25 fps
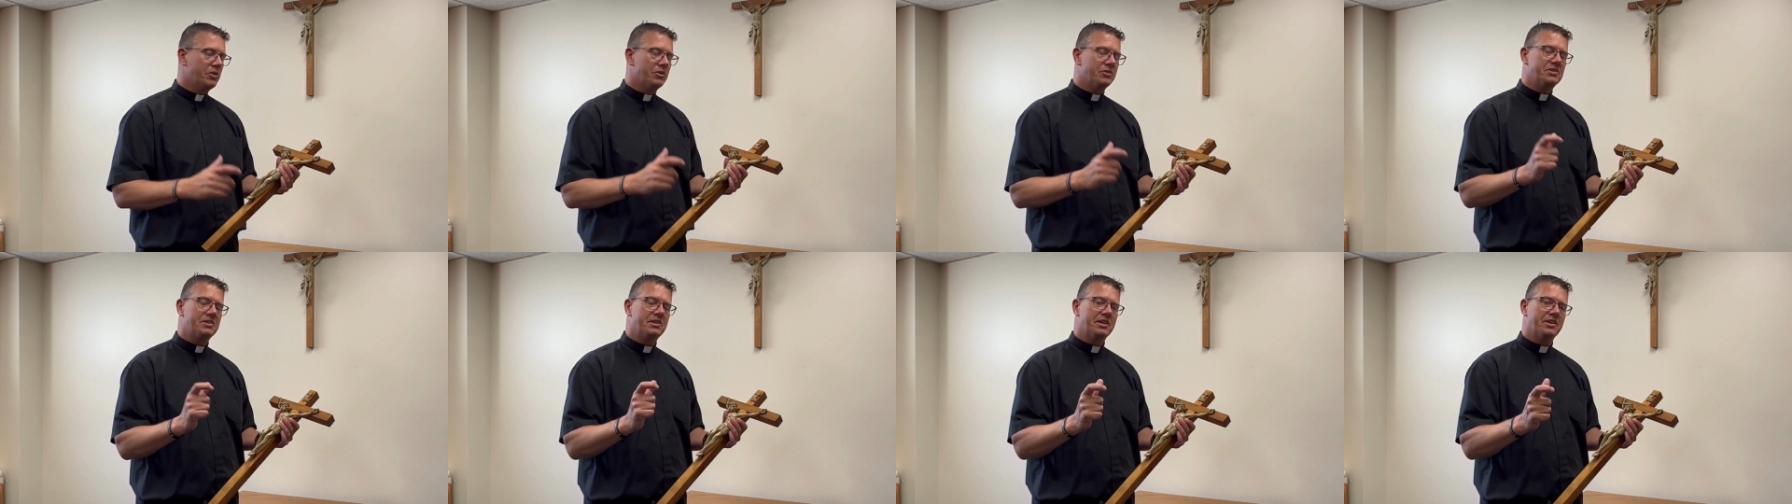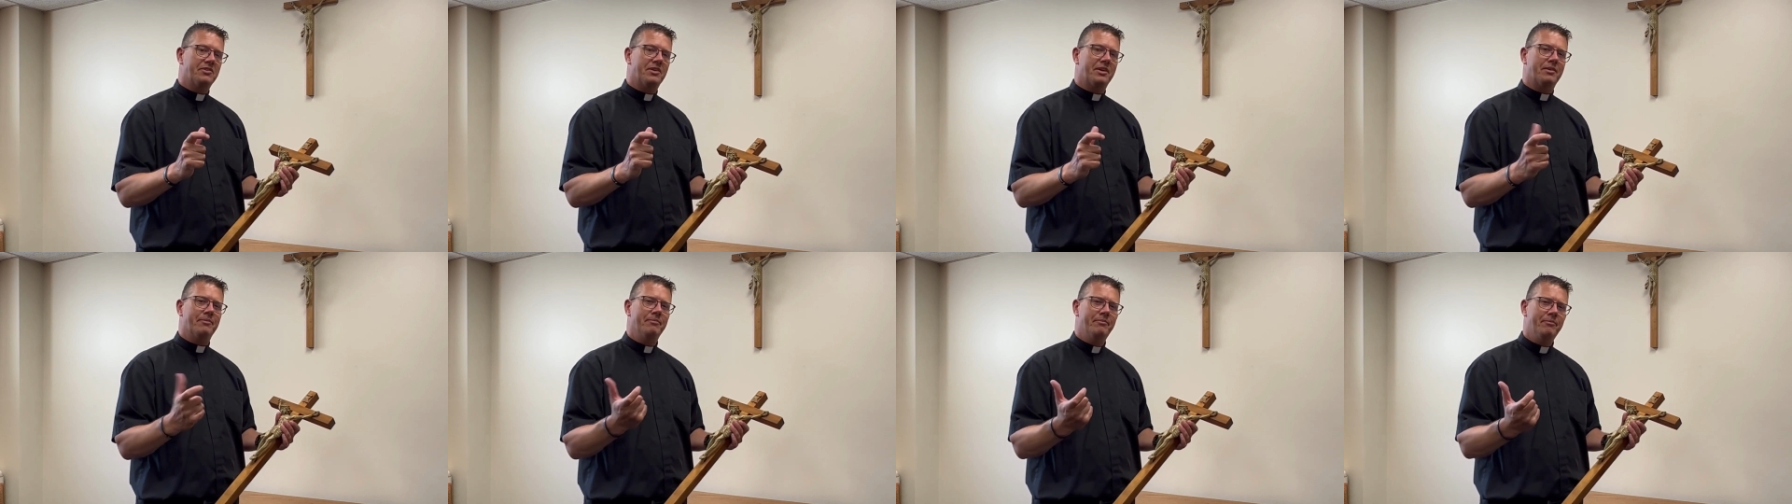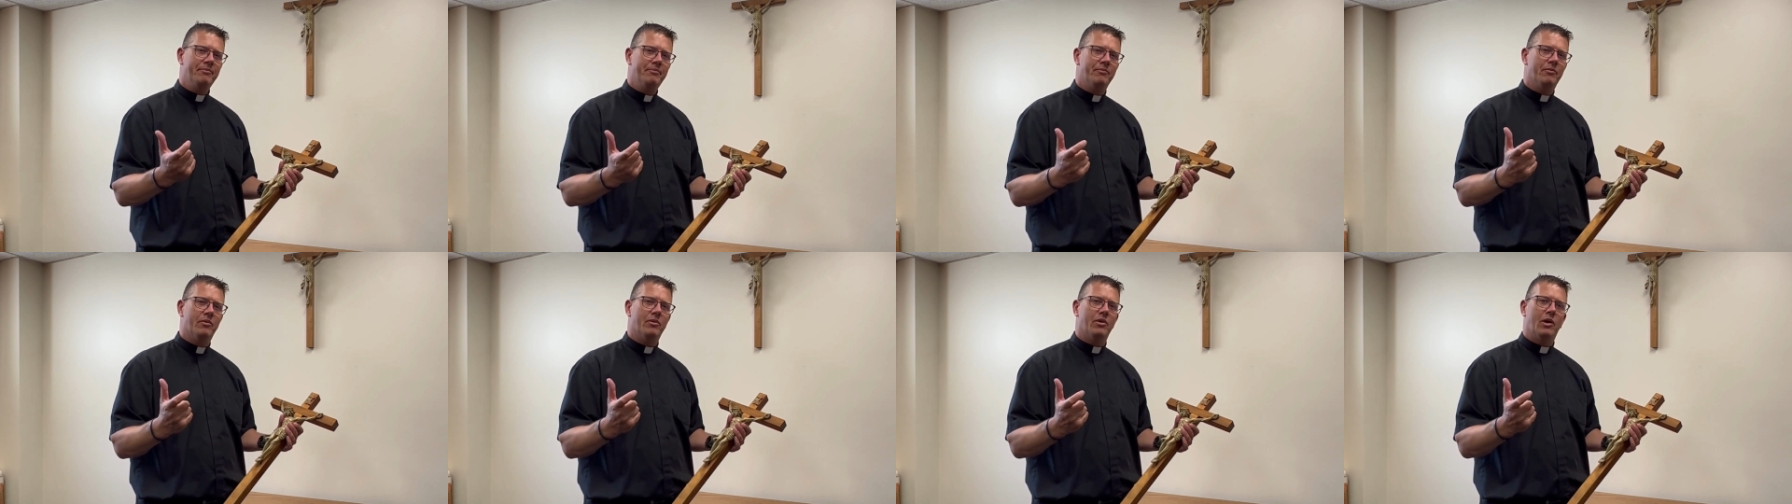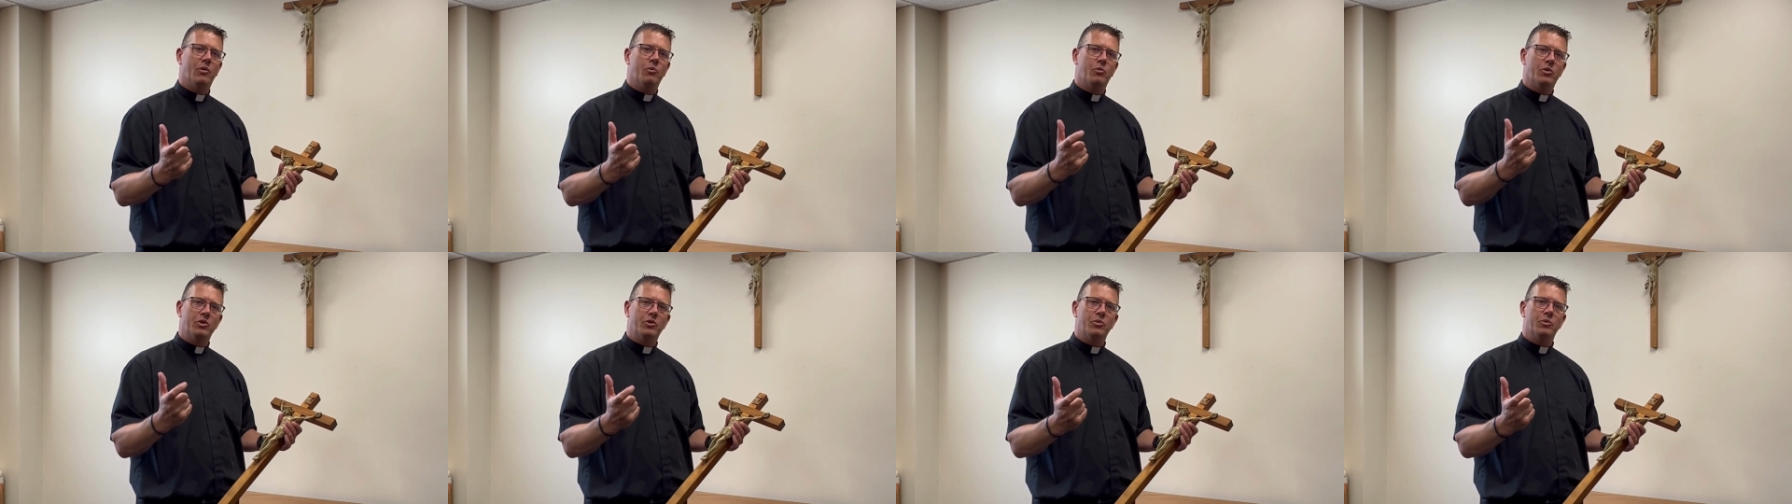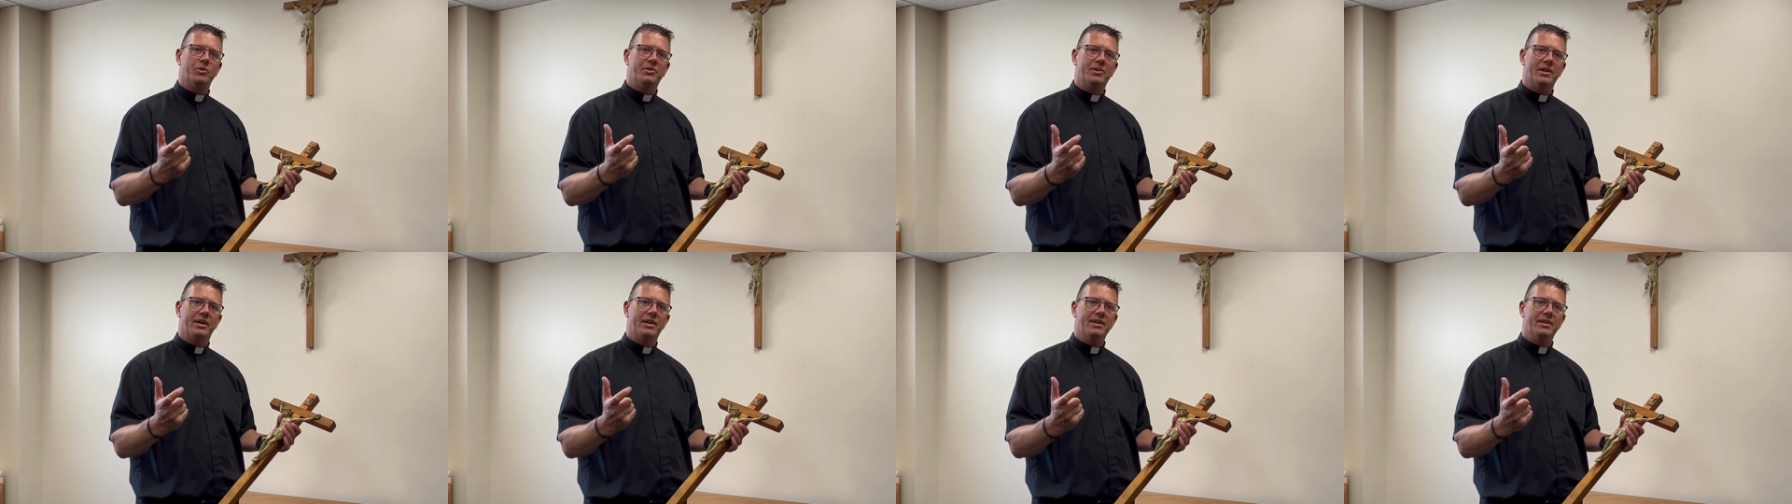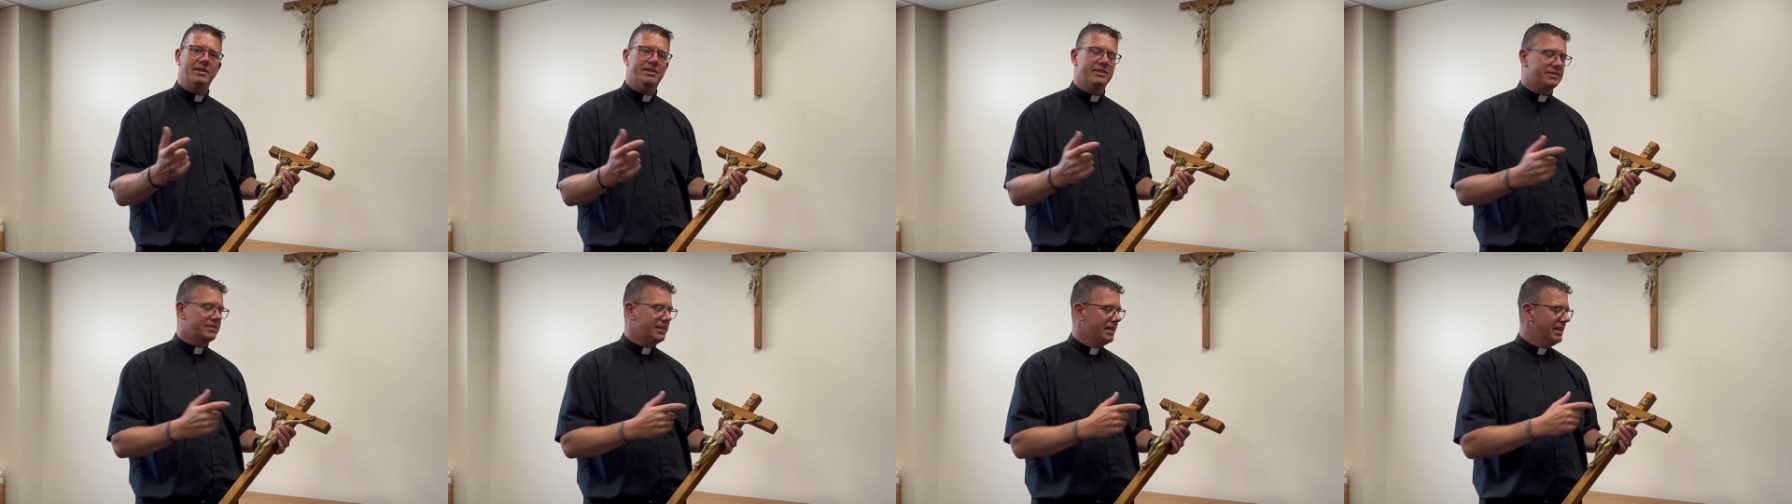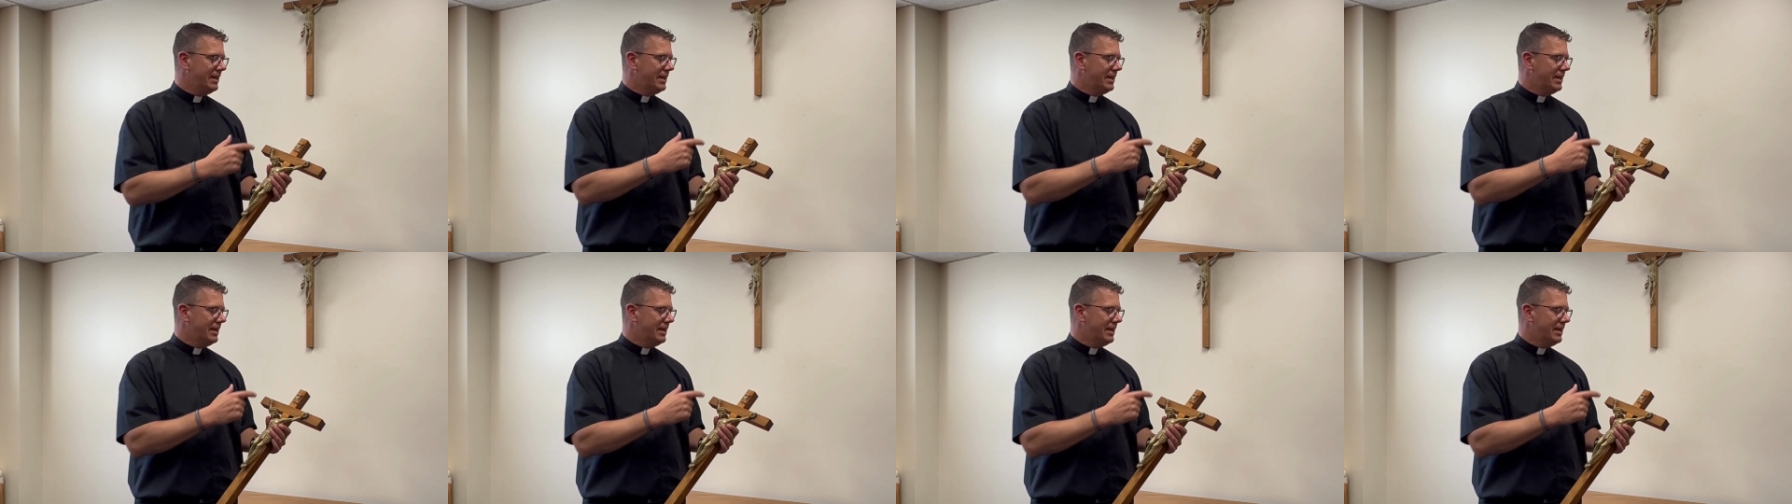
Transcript: of those things like, hmm, I wonder what that is.